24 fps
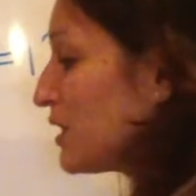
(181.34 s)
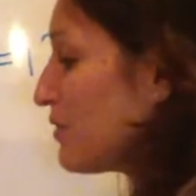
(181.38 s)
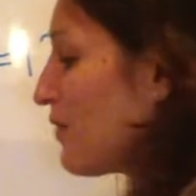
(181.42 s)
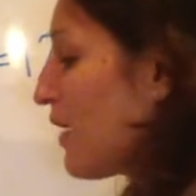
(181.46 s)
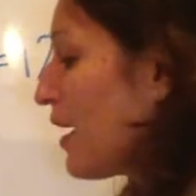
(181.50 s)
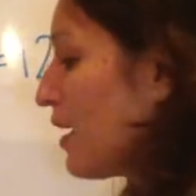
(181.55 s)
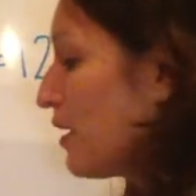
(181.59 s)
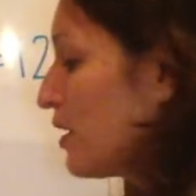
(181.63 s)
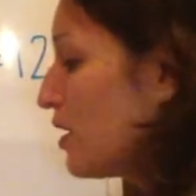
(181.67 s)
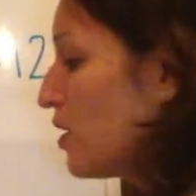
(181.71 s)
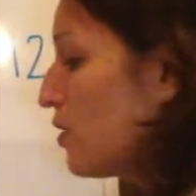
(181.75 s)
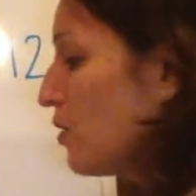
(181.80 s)

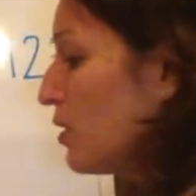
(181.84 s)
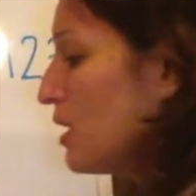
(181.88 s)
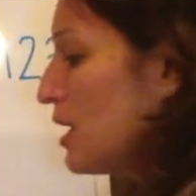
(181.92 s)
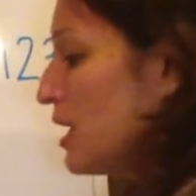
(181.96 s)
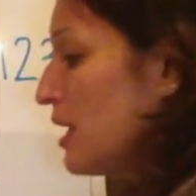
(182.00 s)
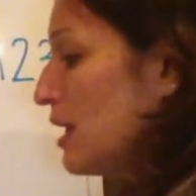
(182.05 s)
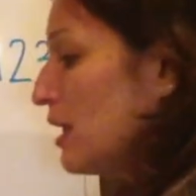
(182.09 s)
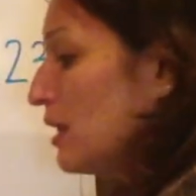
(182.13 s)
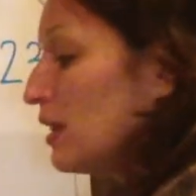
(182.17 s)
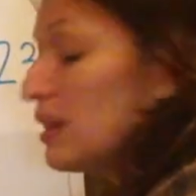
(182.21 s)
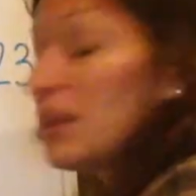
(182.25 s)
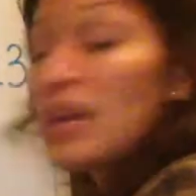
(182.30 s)
value.
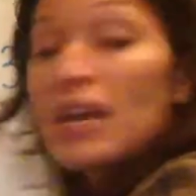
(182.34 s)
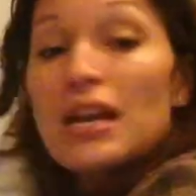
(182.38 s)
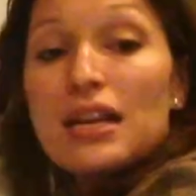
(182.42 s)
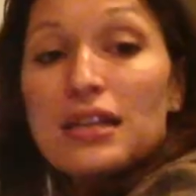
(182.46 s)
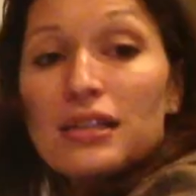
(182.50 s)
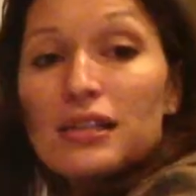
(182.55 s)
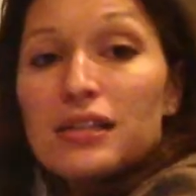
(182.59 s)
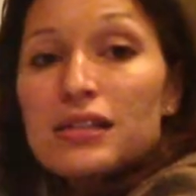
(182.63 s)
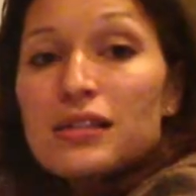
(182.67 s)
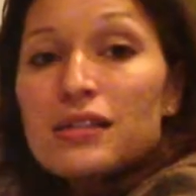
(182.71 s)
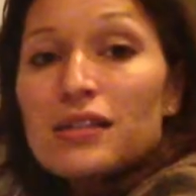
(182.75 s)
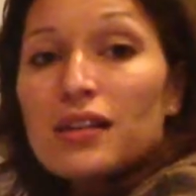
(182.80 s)

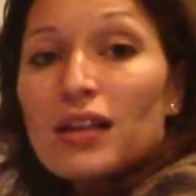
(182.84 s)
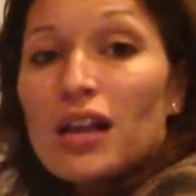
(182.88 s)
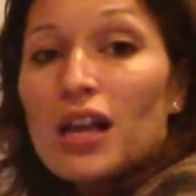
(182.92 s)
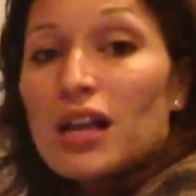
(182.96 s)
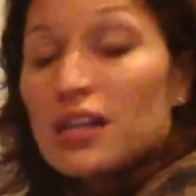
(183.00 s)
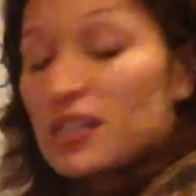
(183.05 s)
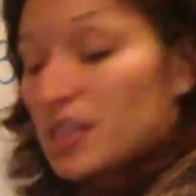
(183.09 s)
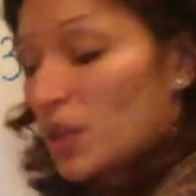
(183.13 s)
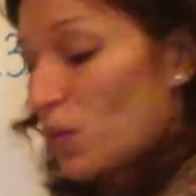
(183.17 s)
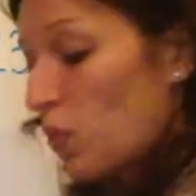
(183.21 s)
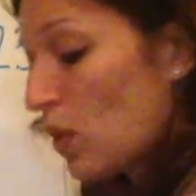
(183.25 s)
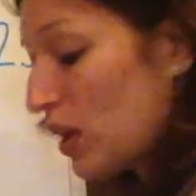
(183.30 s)
This
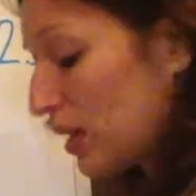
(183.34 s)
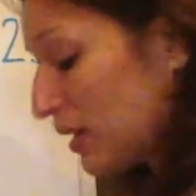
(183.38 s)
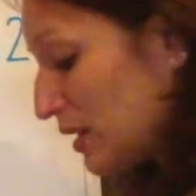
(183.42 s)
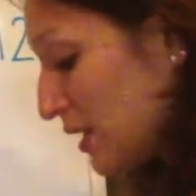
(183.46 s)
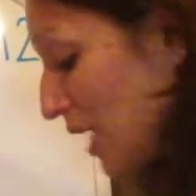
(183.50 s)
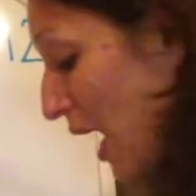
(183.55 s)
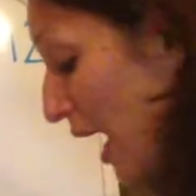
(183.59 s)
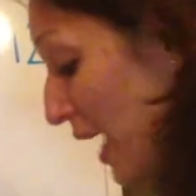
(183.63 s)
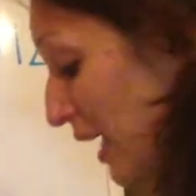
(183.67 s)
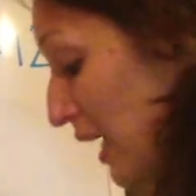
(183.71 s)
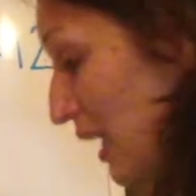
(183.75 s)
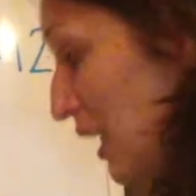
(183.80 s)
is the ones.
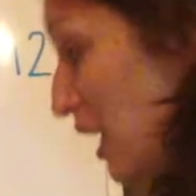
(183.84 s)
I can